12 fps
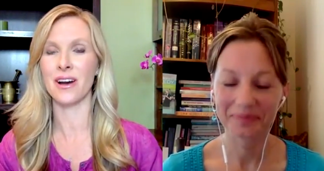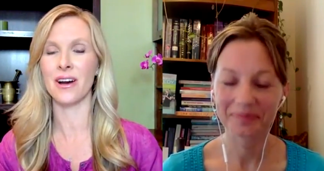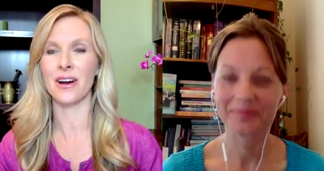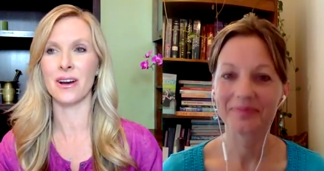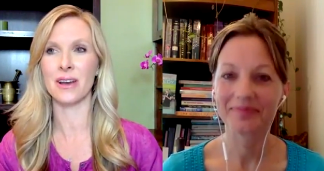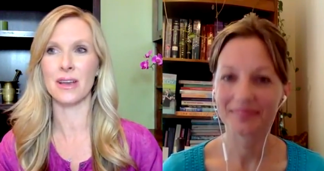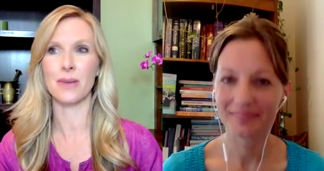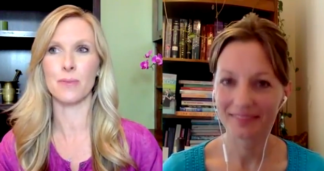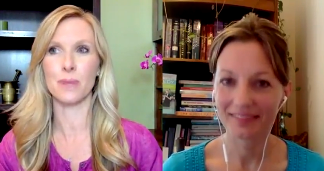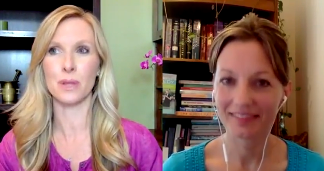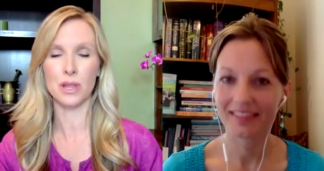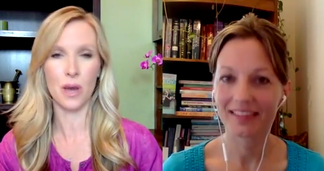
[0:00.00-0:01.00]
Speaker 1: are
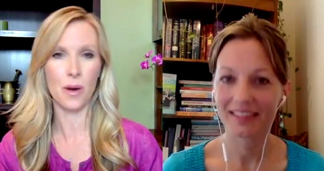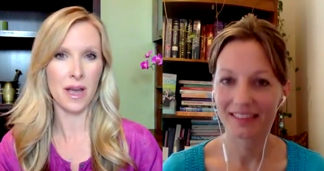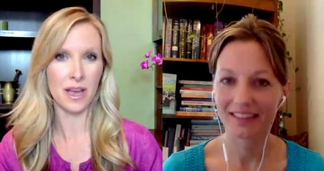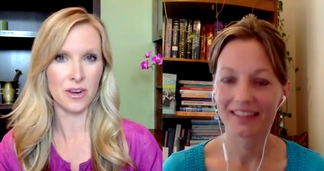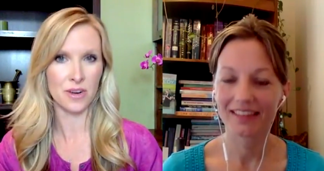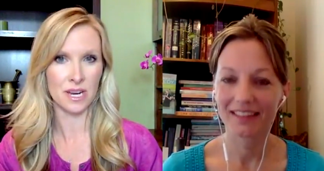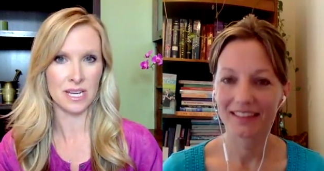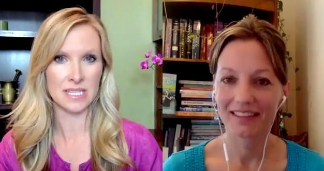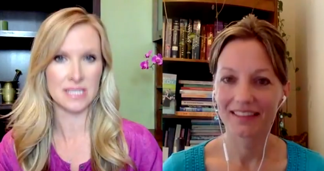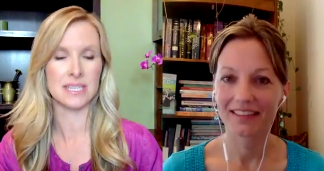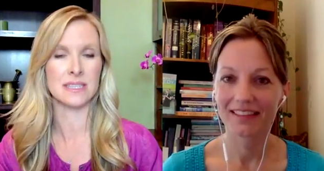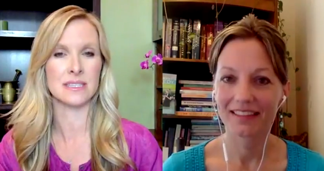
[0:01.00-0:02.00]
below 100
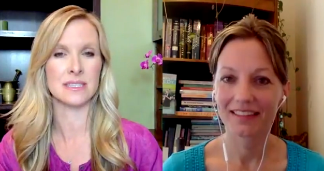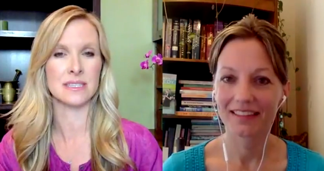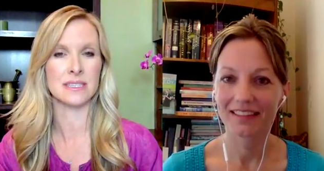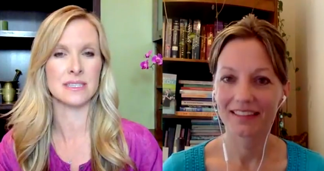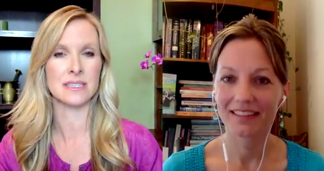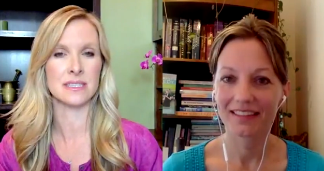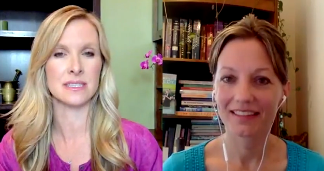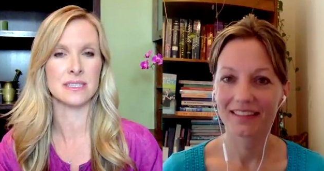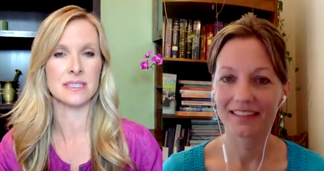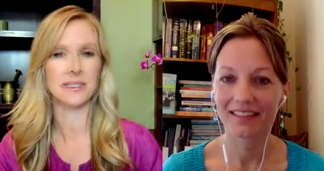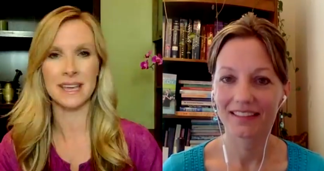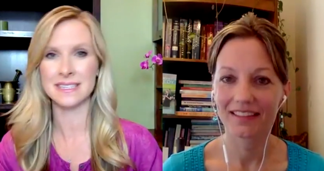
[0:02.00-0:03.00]
is considered
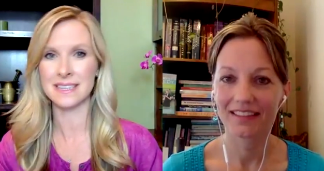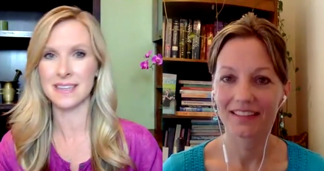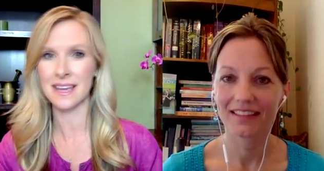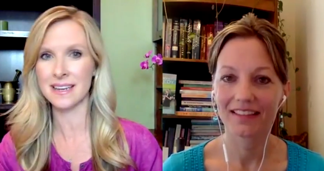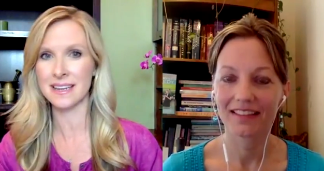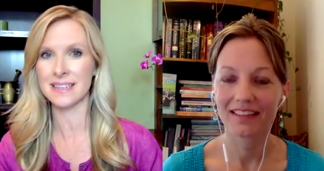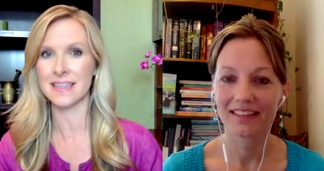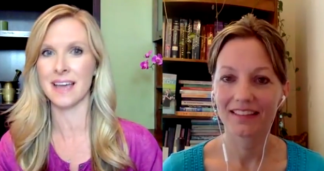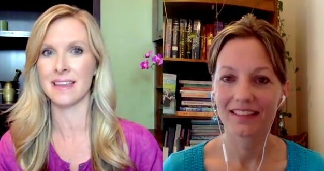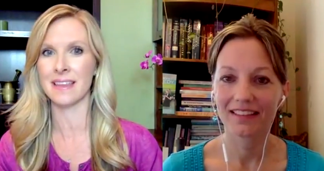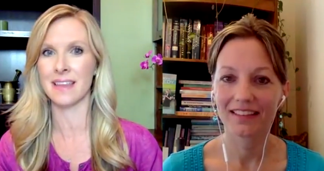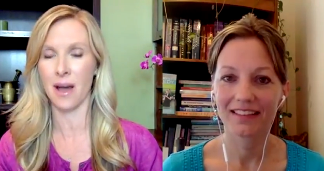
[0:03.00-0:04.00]
normal but that's not
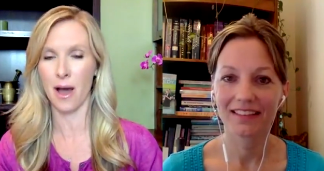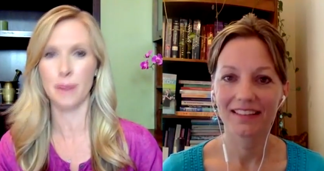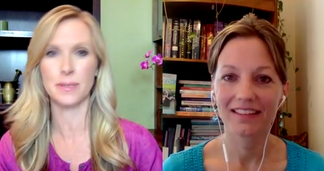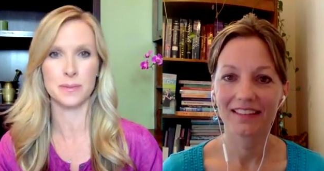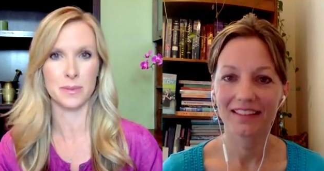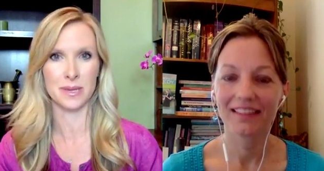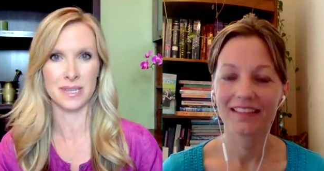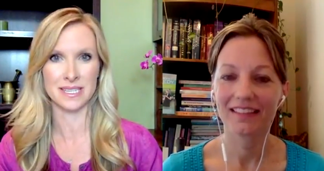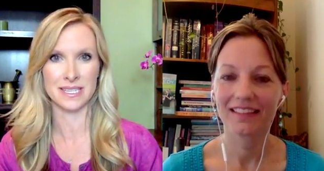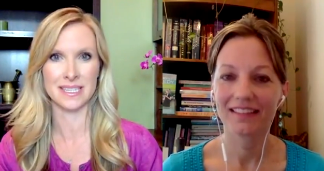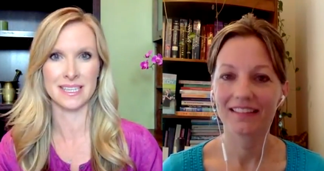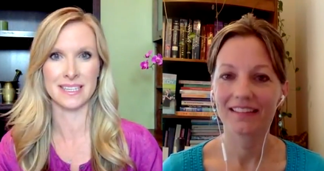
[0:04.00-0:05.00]
exactly
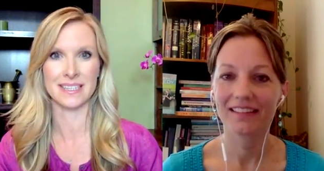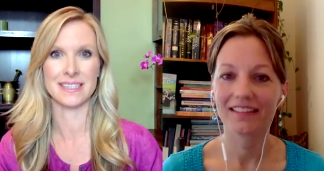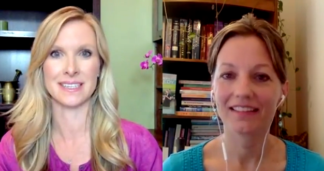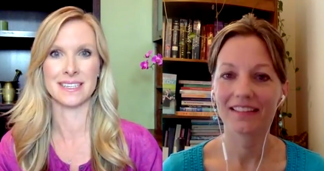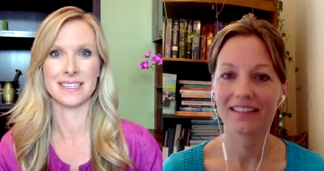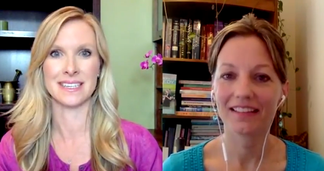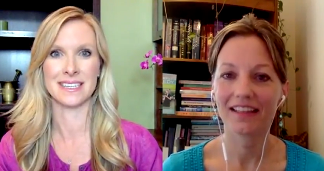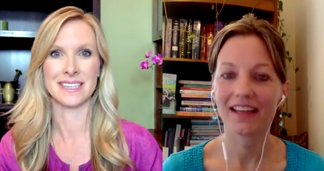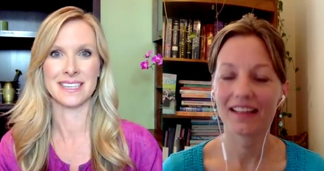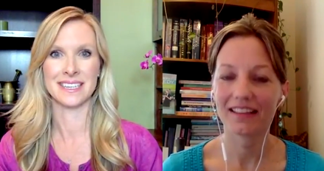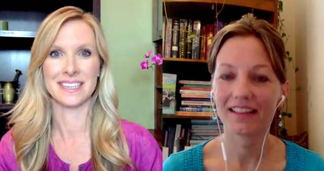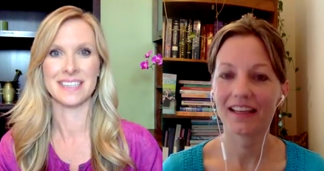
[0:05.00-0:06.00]
optimal is it
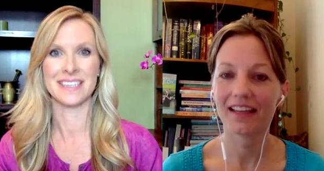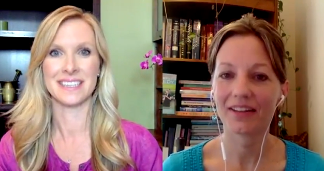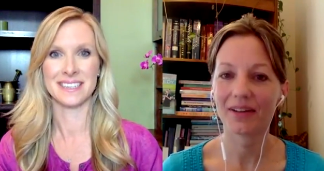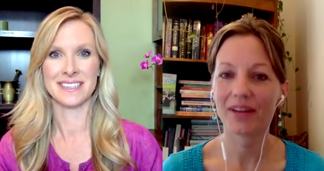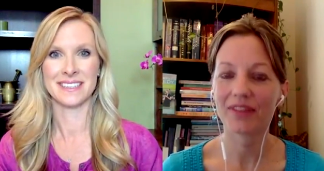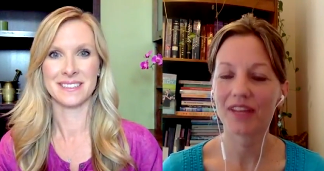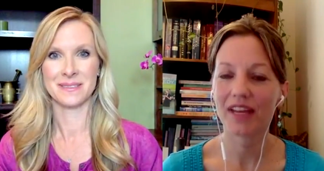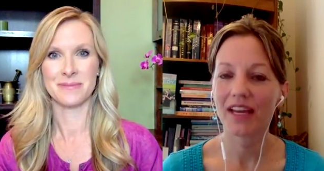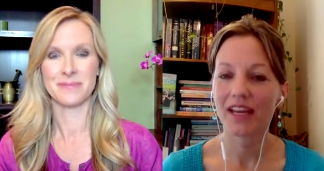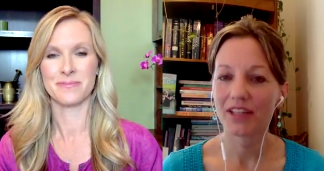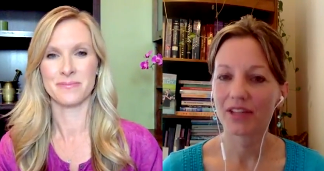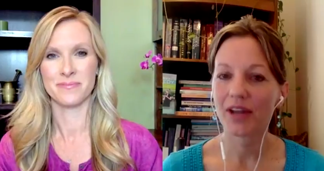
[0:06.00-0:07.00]
Speaker 2: yeah yeah you have to
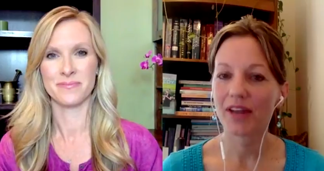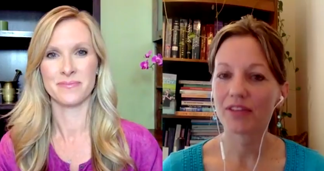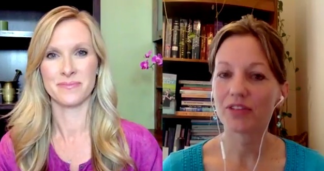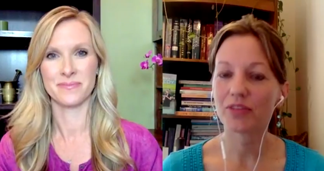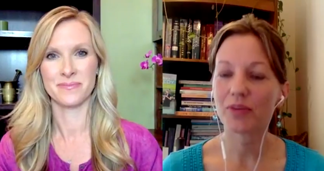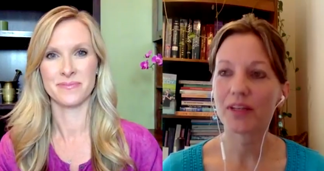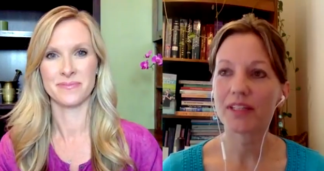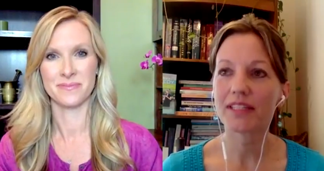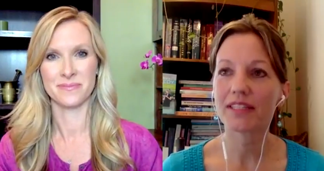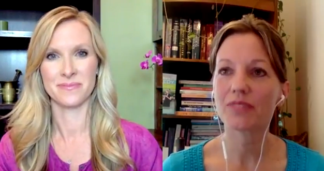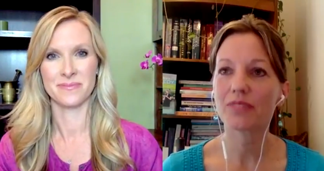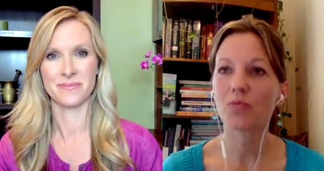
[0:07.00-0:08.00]
you have you want
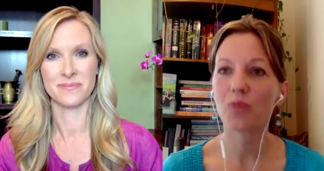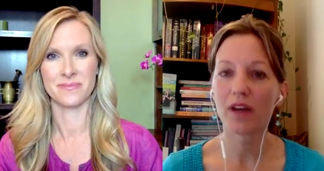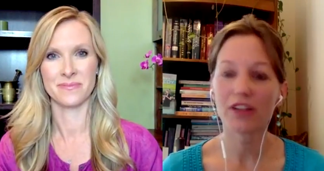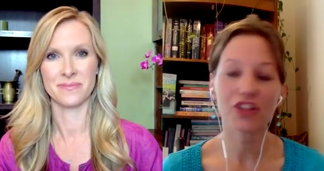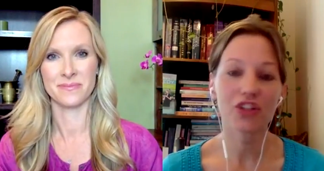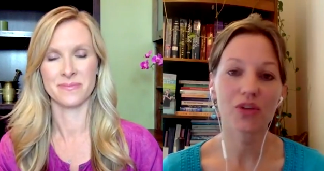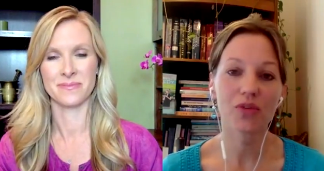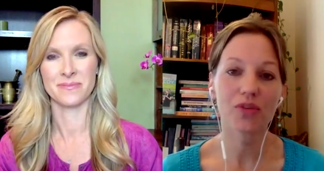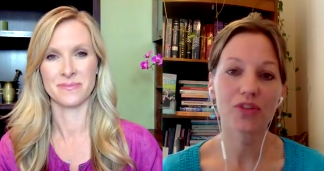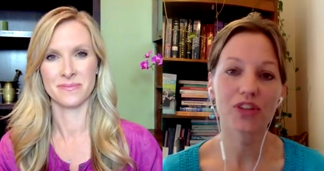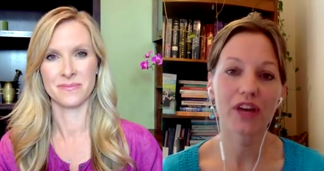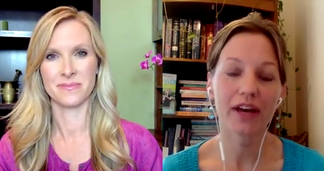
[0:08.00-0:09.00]
to watch it
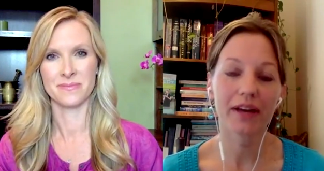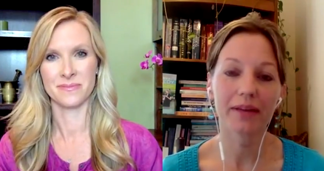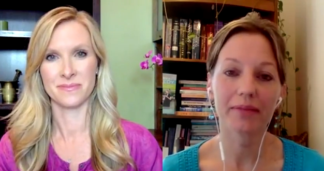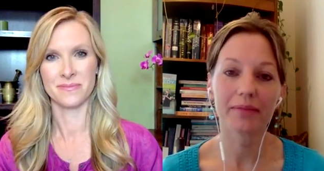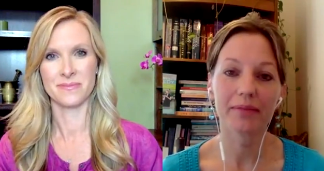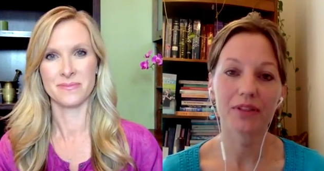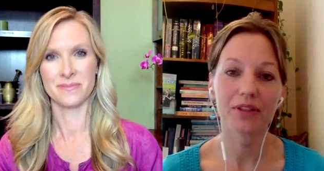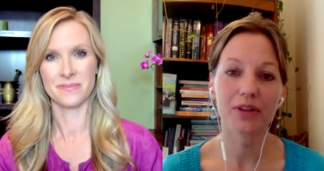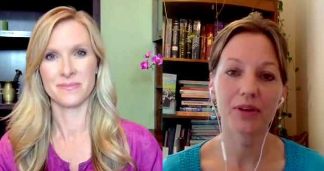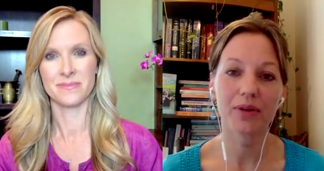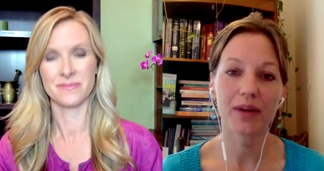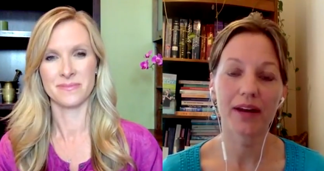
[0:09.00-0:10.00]
over time you
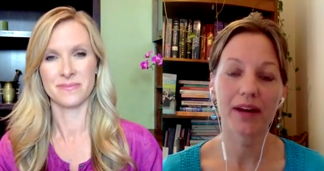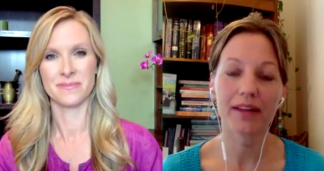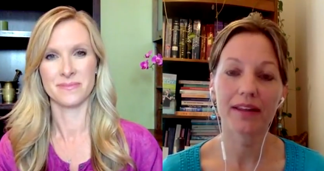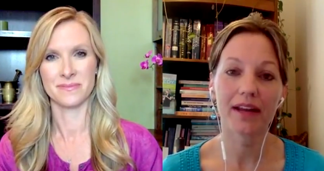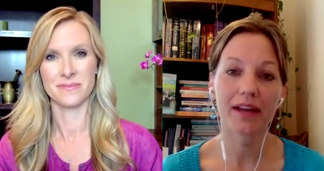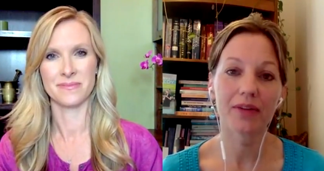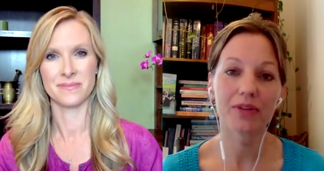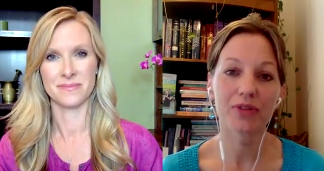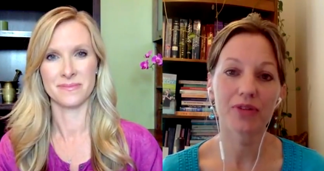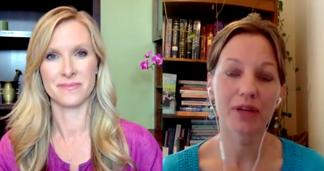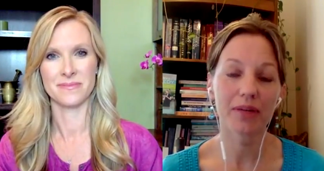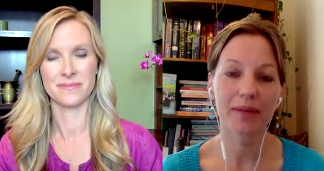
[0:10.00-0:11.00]
know i i
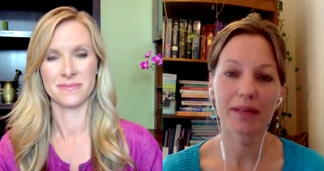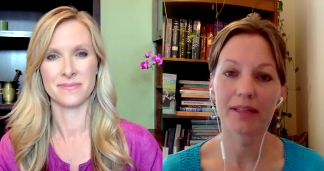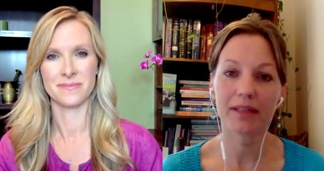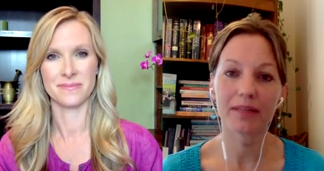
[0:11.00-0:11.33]
always recommend